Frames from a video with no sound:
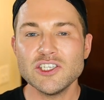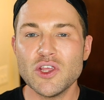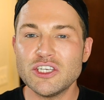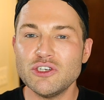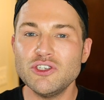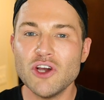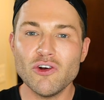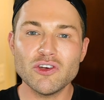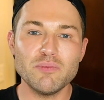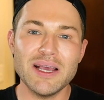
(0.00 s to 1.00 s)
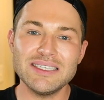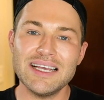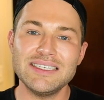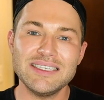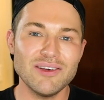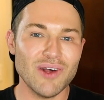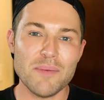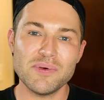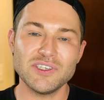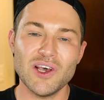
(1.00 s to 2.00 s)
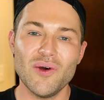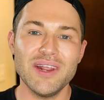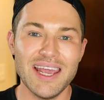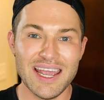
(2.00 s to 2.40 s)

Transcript: so that you don't miss a single episode